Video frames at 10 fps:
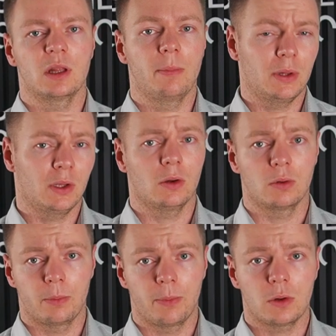Depending on
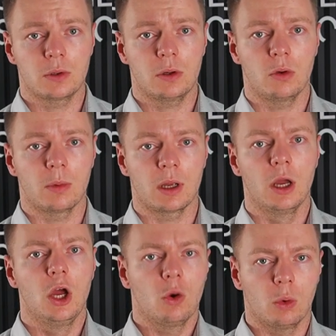your project, you may
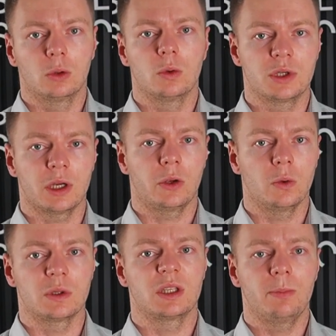want to check
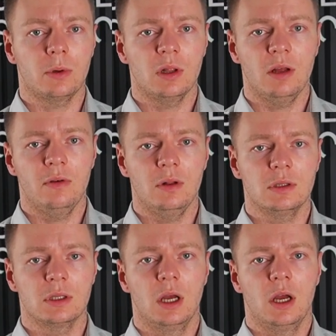Qt support
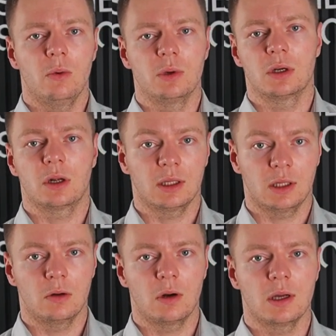levels, which are
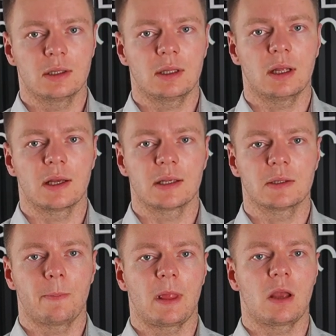categorized
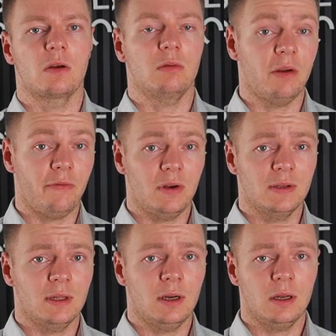as
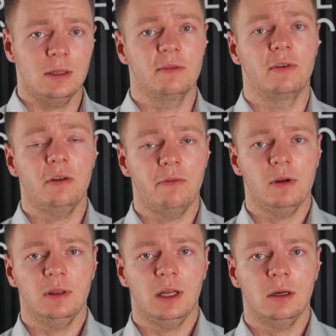reference targets,
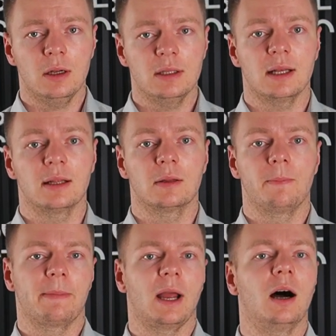verified targets, and
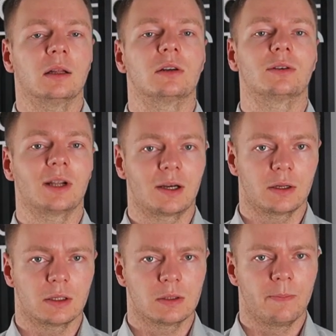other
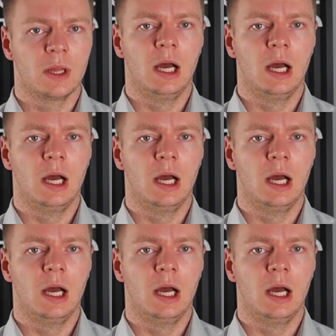targets.